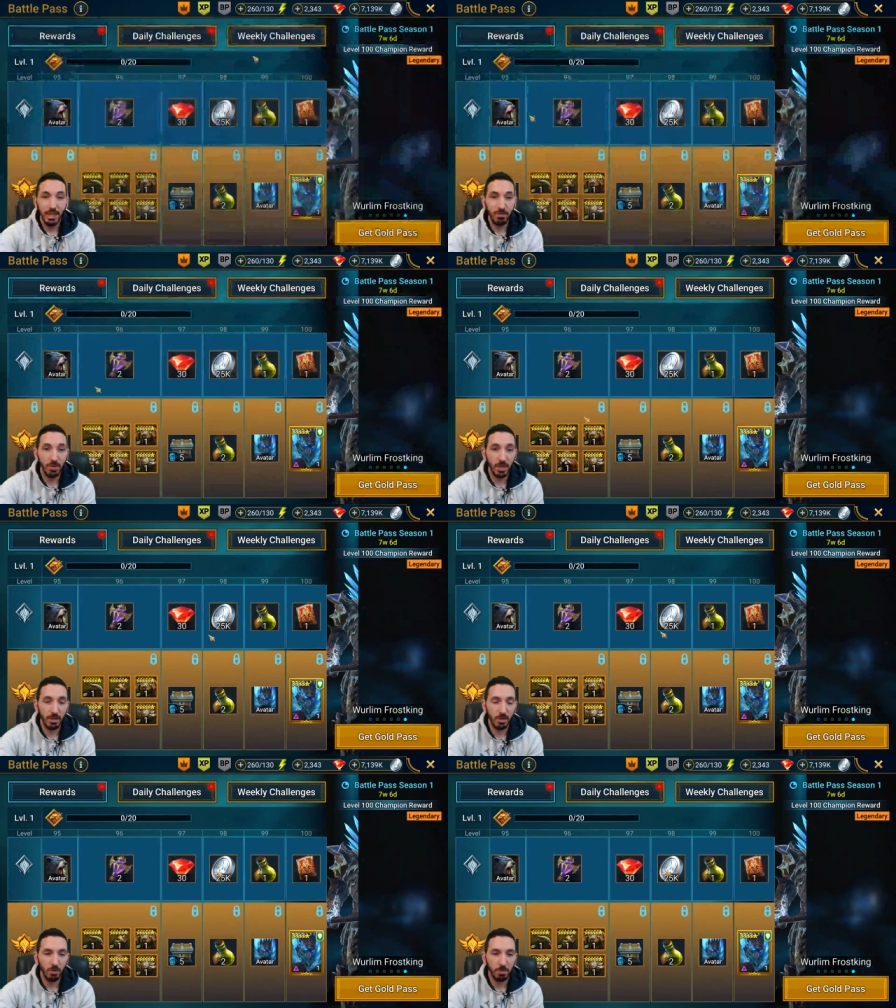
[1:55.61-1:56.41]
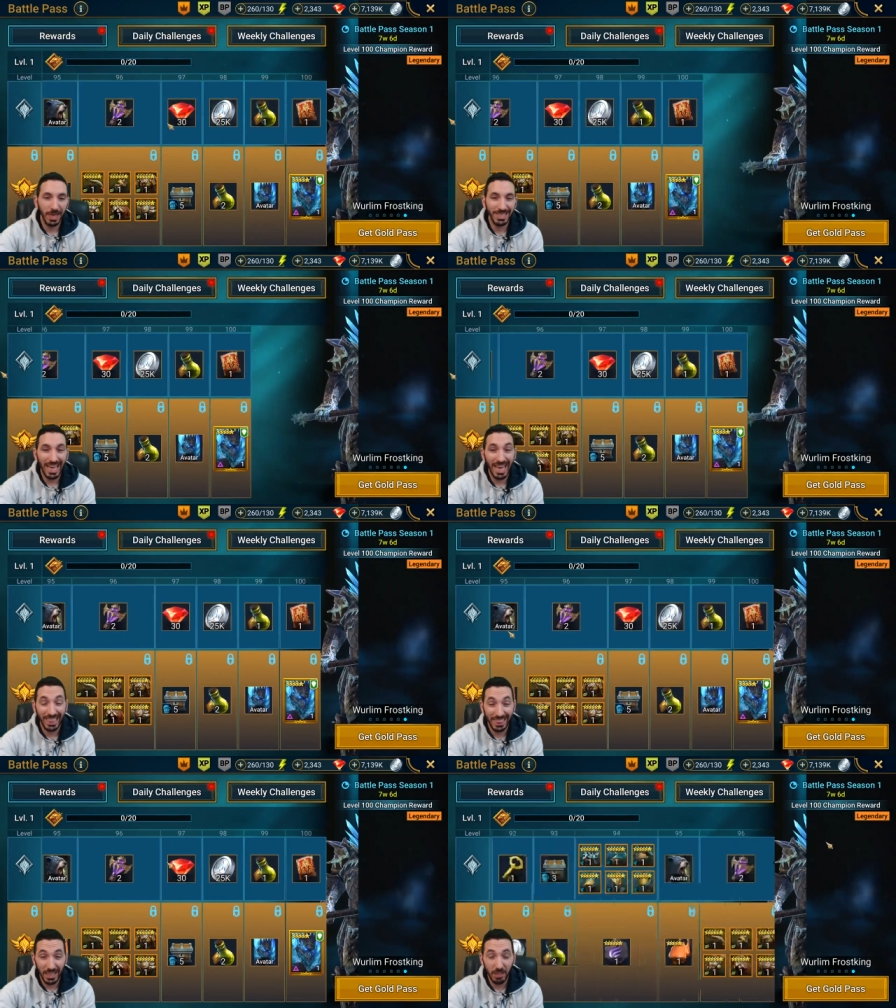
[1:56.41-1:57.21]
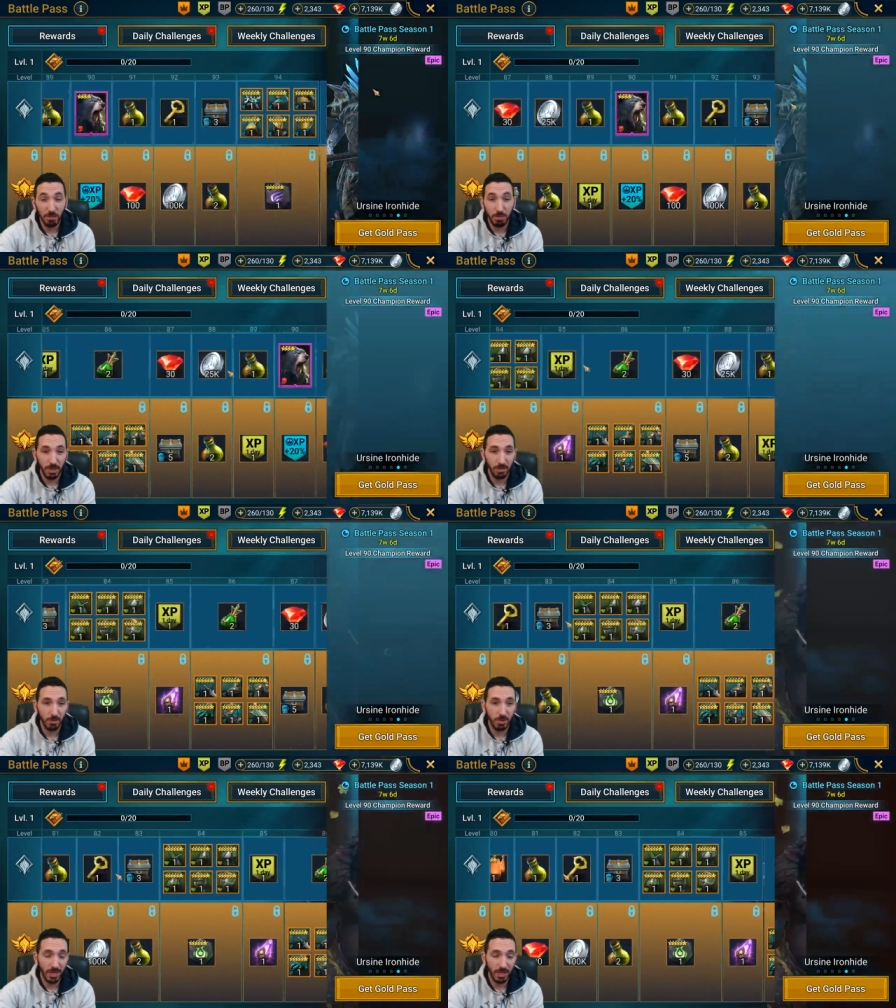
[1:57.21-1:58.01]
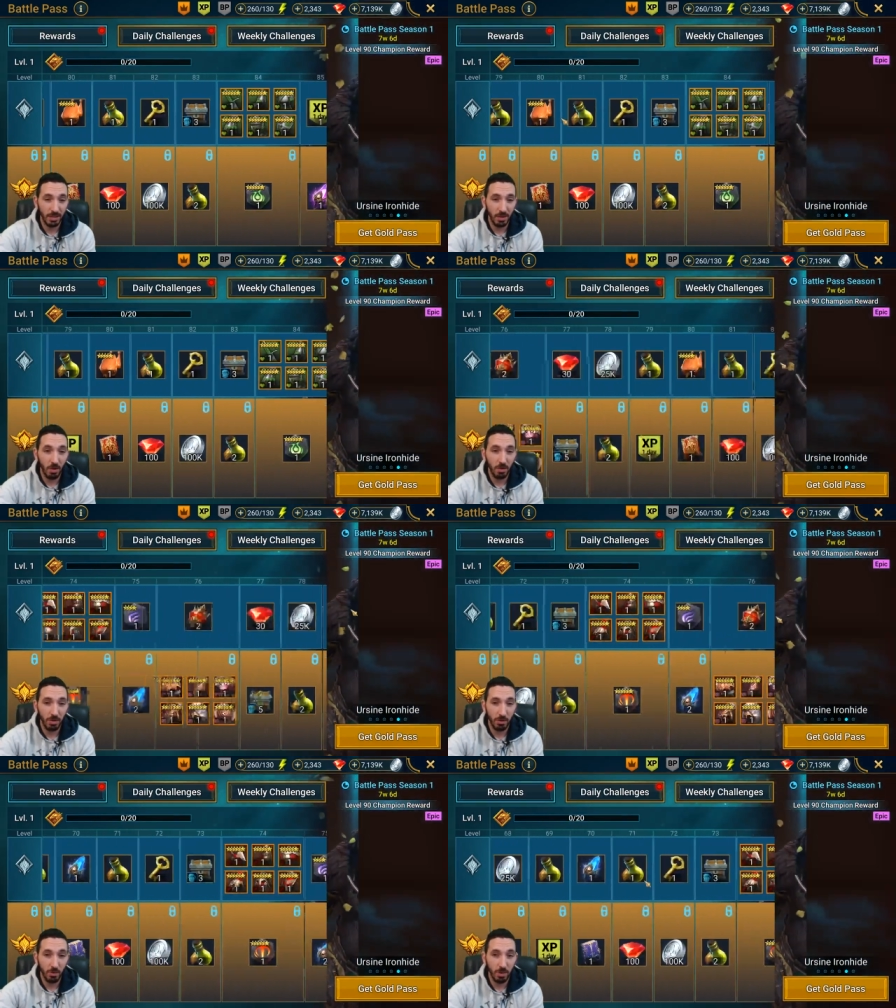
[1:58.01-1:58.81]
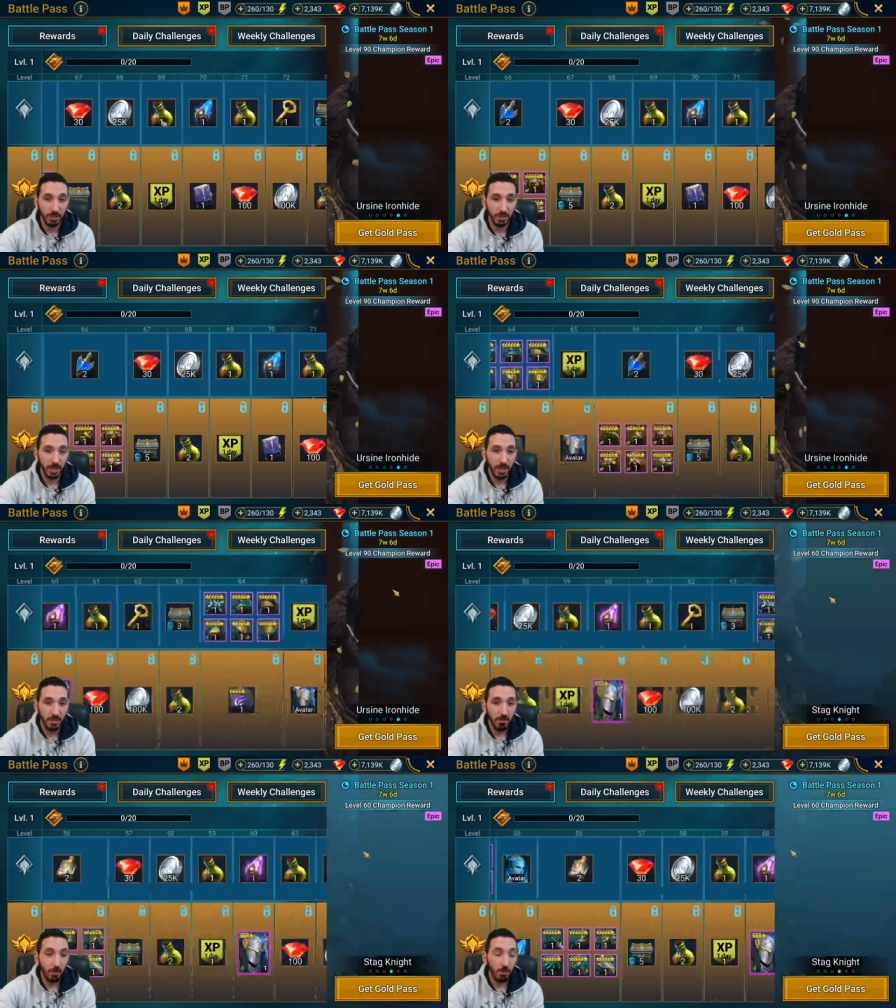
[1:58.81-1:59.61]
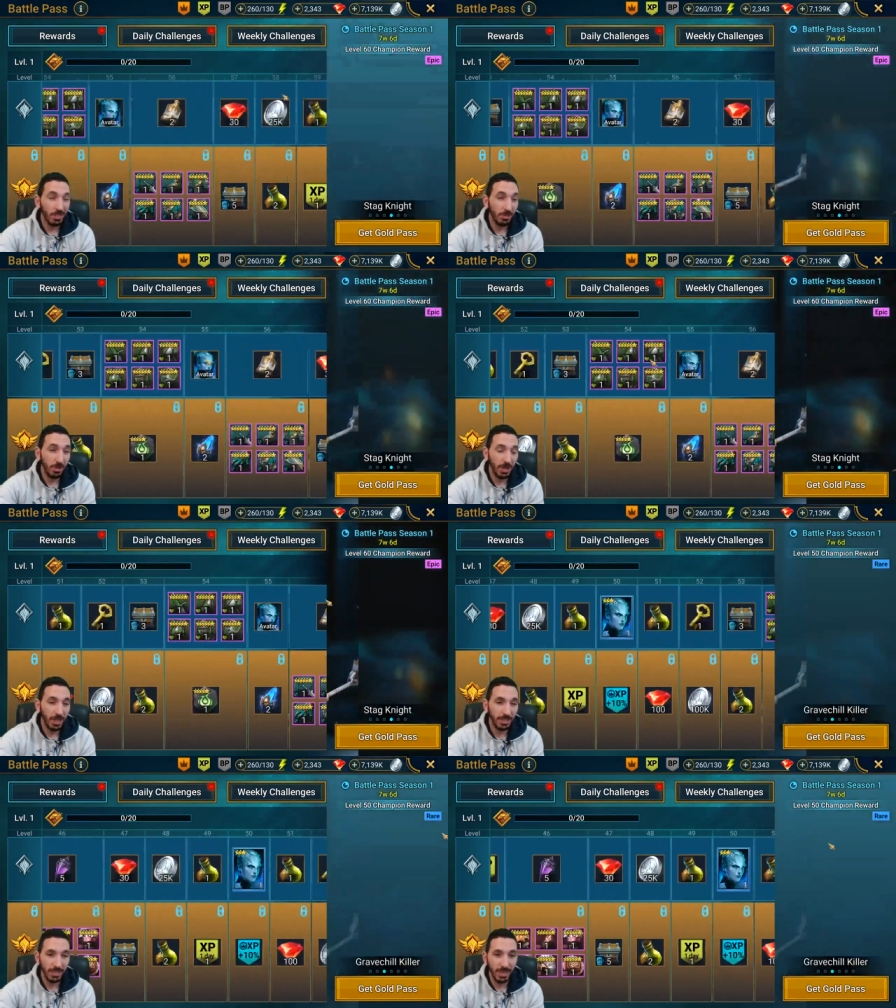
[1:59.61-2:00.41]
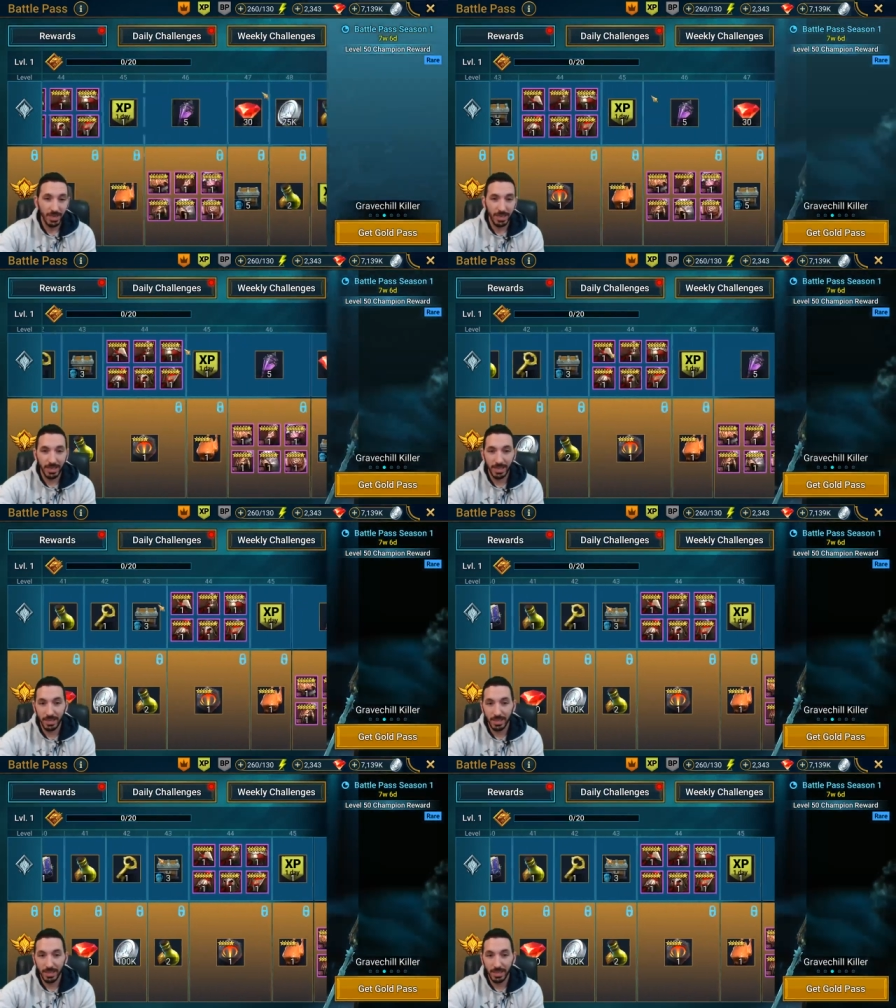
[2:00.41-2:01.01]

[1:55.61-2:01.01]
If you get the gold pass, I think you'll be able to get all the rewards. From what Cirilla said and